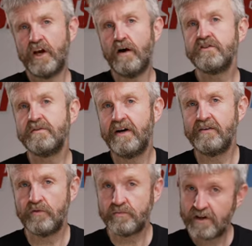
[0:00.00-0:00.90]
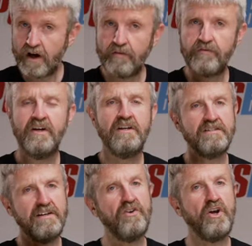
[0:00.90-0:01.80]
the cuffs are made from tough
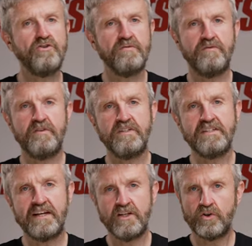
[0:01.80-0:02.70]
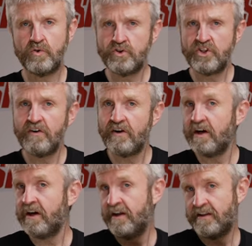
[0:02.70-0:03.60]
750 denier
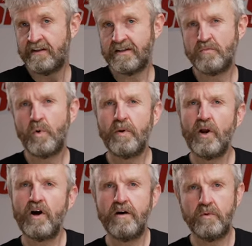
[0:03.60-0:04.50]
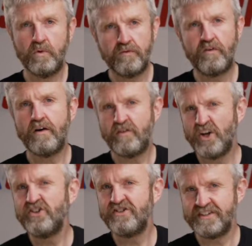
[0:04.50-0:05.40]
cordura, and there's a more pliable
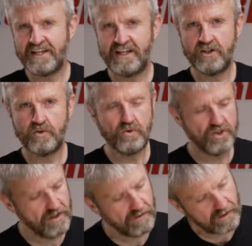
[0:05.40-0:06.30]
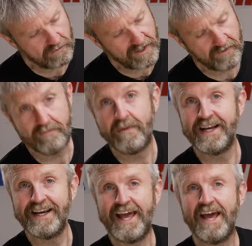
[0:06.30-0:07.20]
500 denier cordura around the
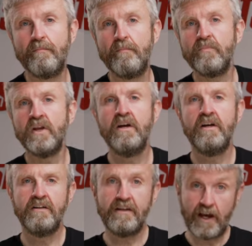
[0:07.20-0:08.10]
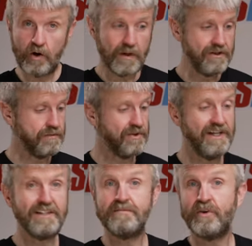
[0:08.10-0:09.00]
main hem. The elbows are
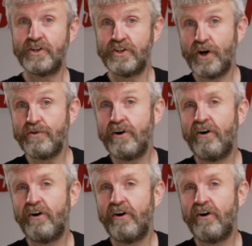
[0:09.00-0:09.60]
protected by goat